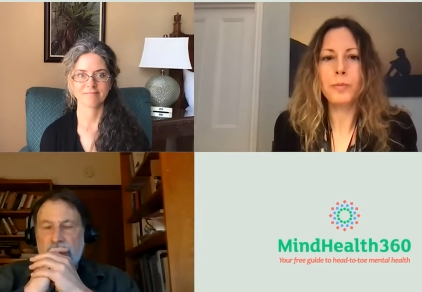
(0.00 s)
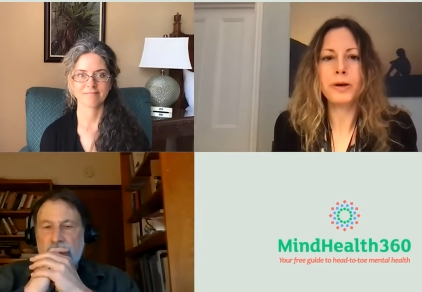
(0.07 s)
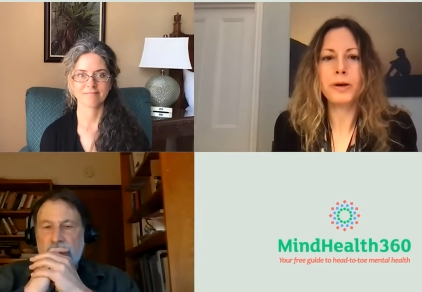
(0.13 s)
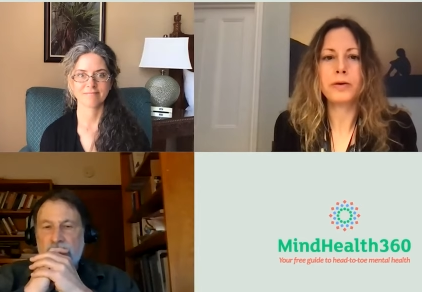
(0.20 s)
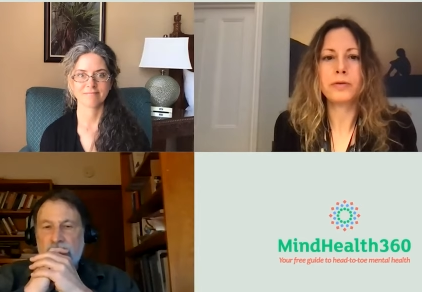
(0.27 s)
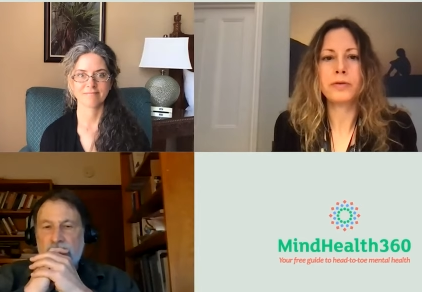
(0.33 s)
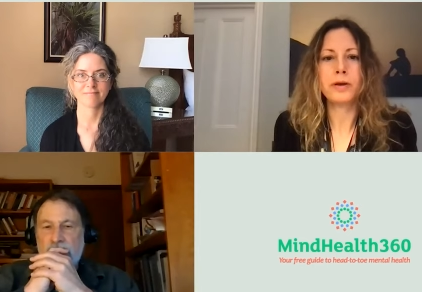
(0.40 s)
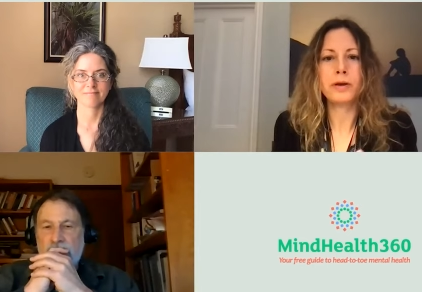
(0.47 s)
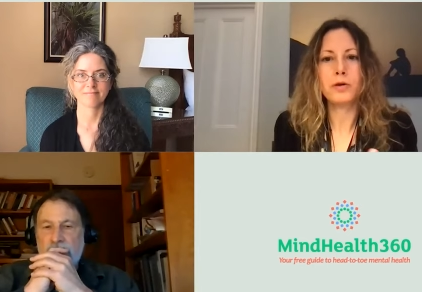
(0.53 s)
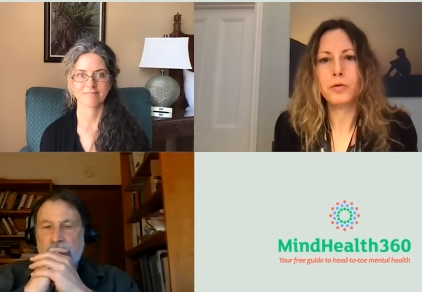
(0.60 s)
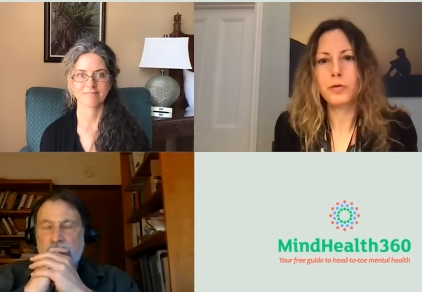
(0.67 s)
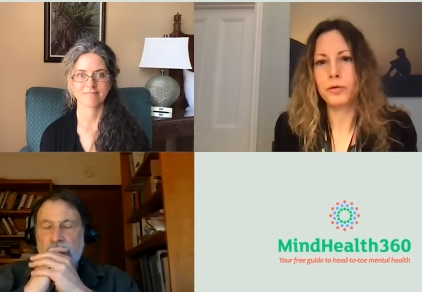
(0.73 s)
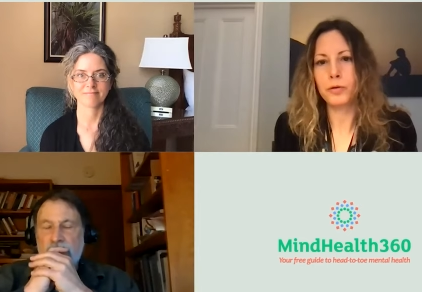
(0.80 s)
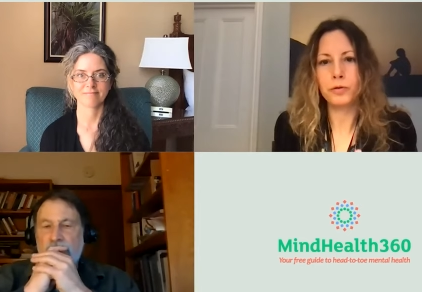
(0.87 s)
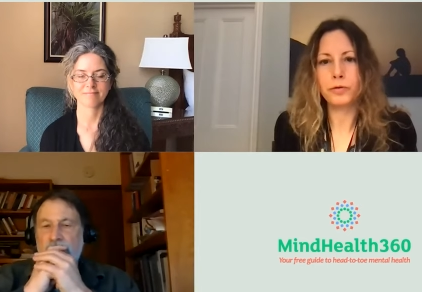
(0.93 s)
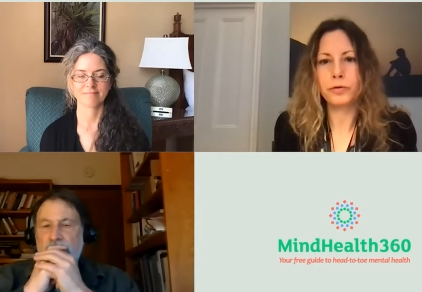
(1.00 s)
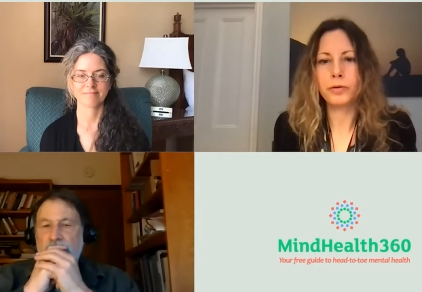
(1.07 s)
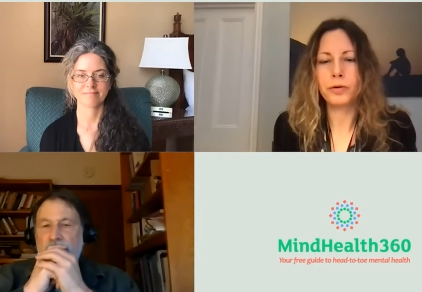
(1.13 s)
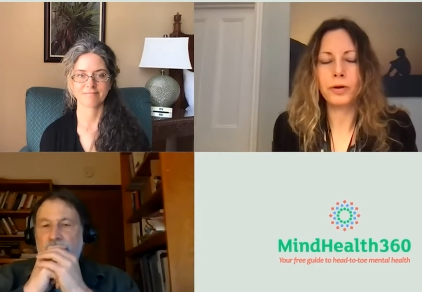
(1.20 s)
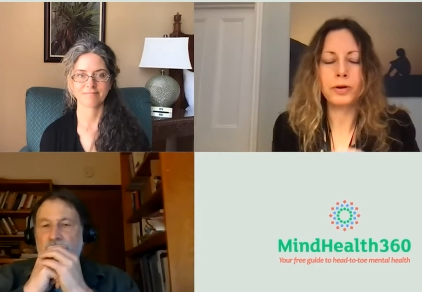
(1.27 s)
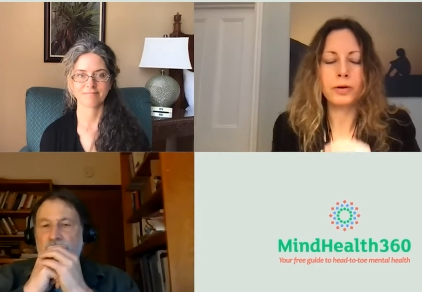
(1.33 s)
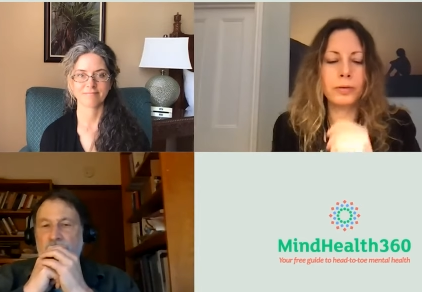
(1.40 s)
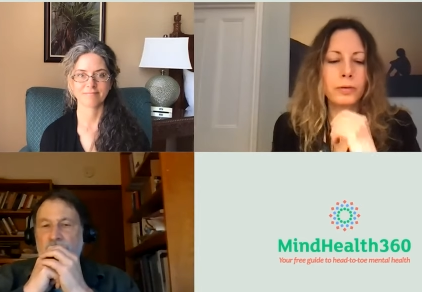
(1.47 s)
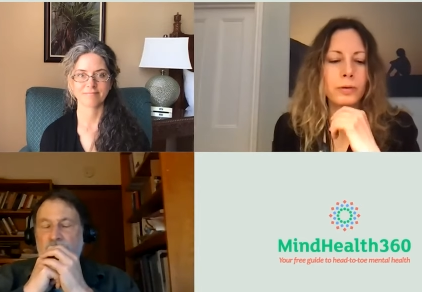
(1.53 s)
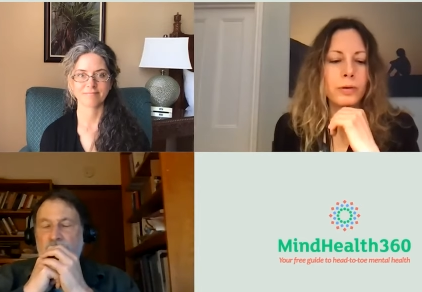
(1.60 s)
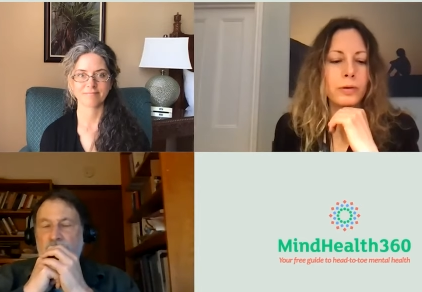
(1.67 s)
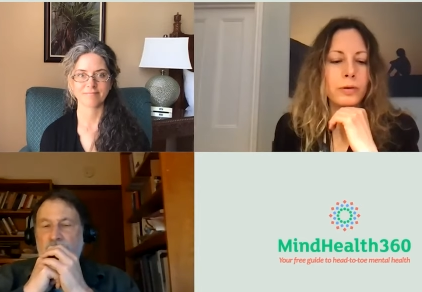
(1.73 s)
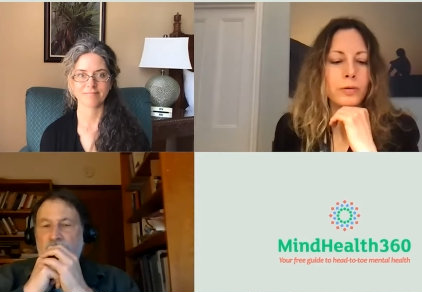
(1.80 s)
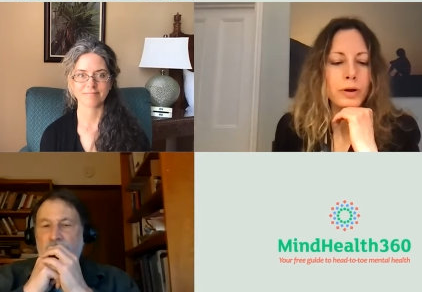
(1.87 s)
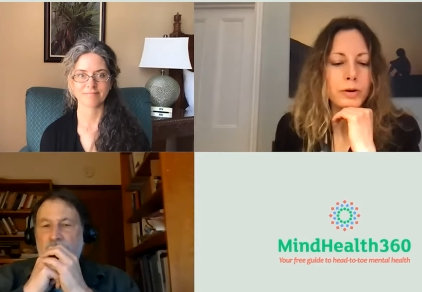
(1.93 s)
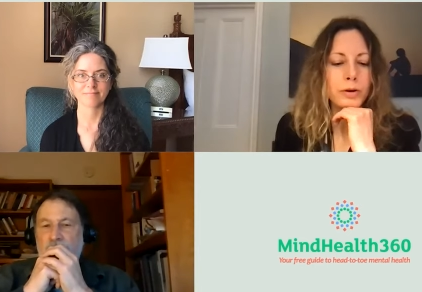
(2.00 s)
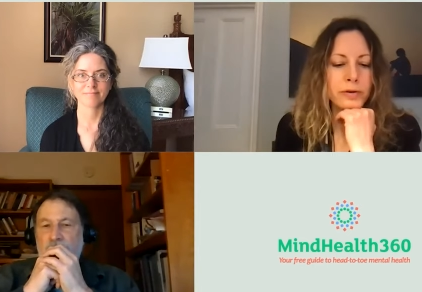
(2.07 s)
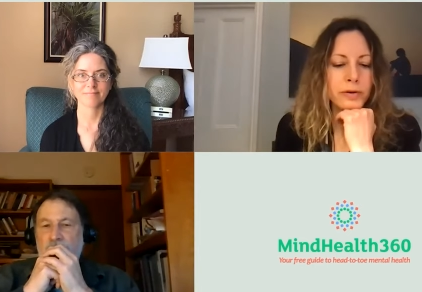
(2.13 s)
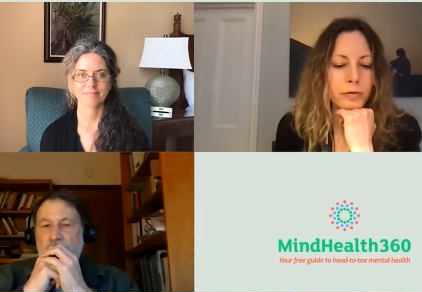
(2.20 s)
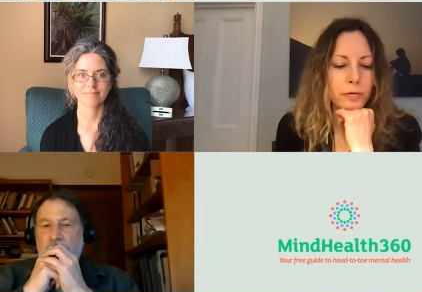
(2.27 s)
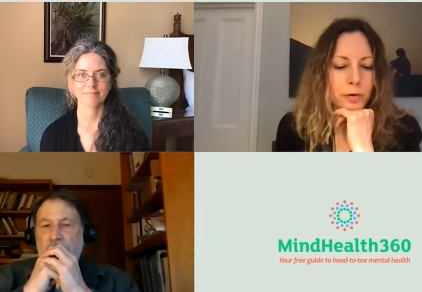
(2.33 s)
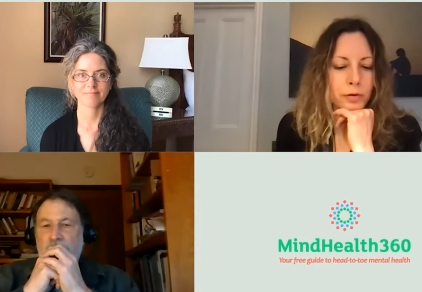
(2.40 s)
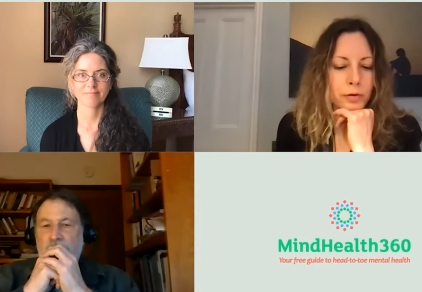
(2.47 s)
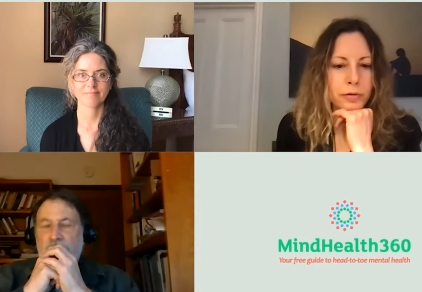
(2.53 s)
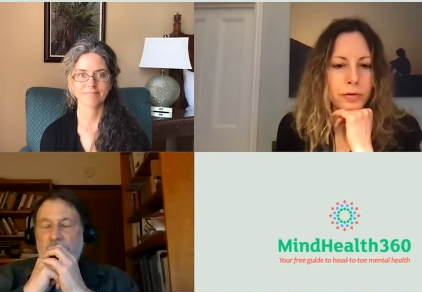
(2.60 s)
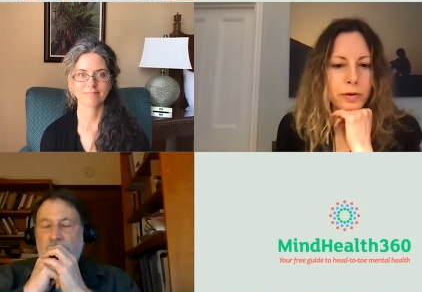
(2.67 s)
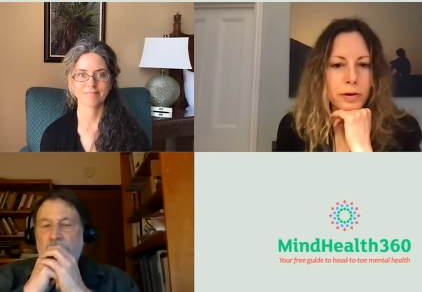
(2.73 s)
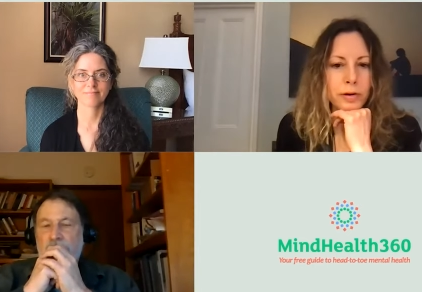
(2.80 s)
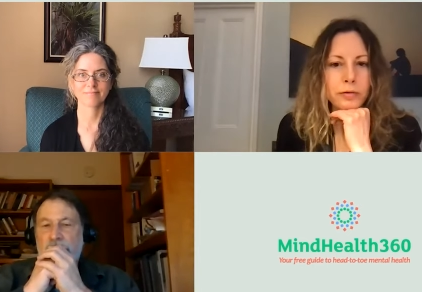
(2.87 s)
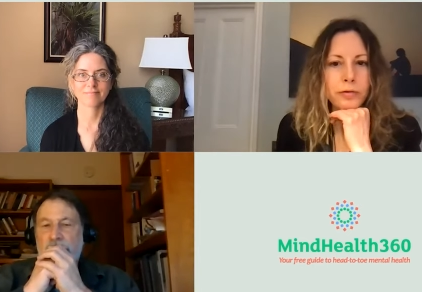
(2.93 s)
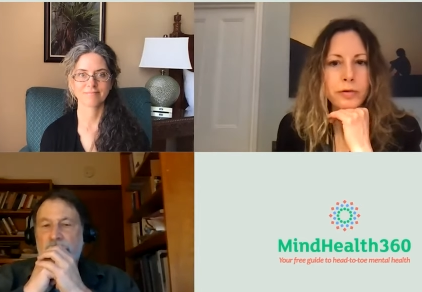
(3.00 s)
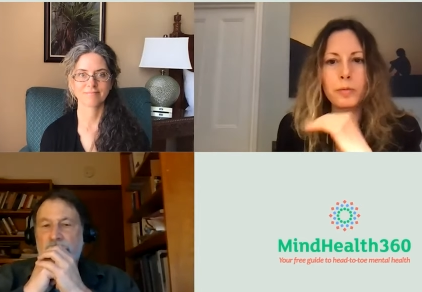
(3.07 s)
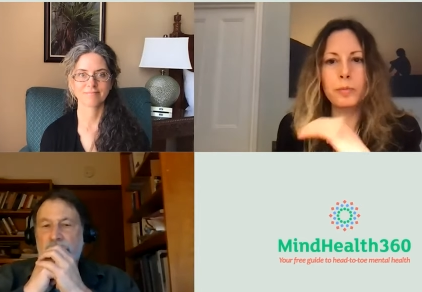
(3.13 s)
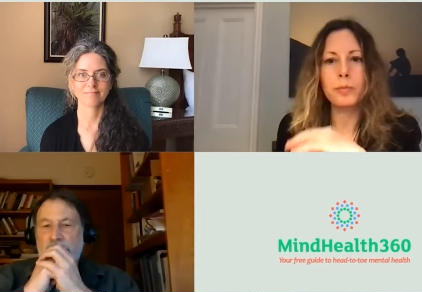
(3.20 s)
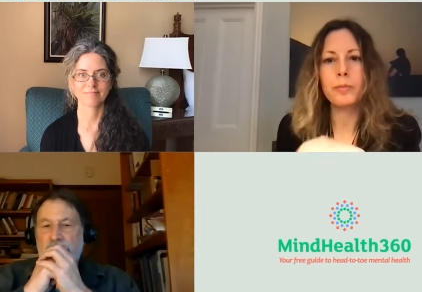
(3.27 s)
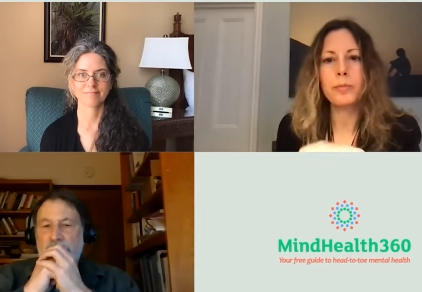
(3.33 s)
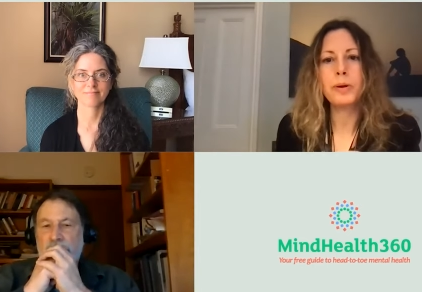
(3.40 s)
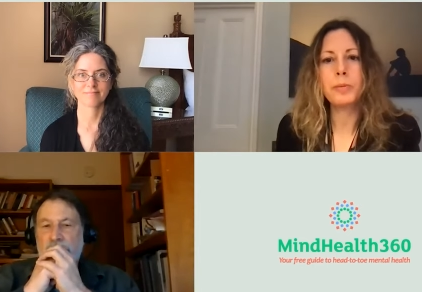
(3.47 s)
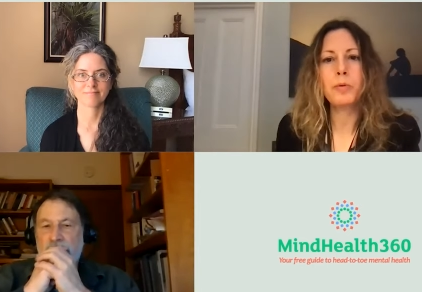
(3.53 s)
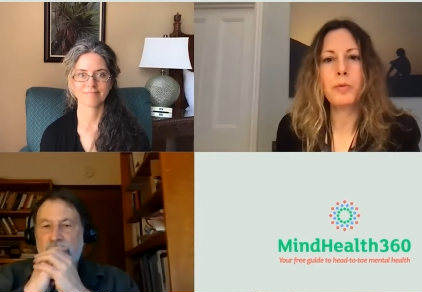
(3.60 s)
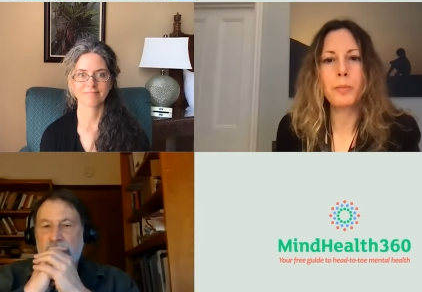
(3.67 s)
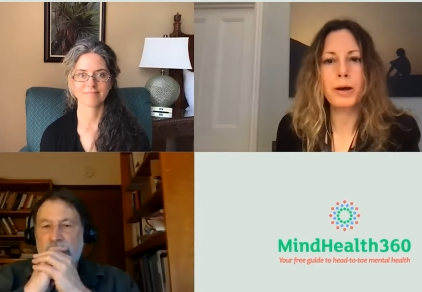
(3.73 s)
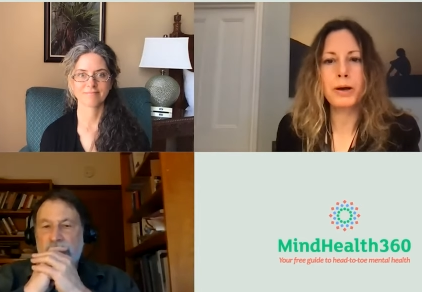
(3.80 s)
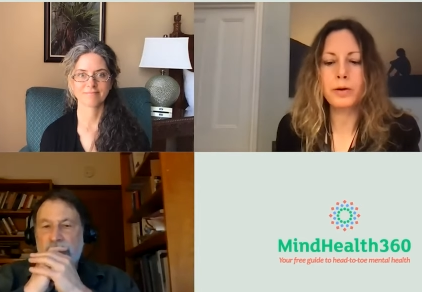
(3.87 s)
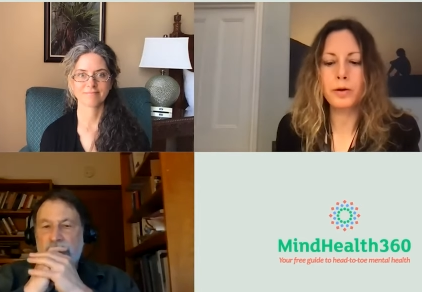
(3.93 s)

Speaker 1: because I know there's uh, quite a difference there. And so people might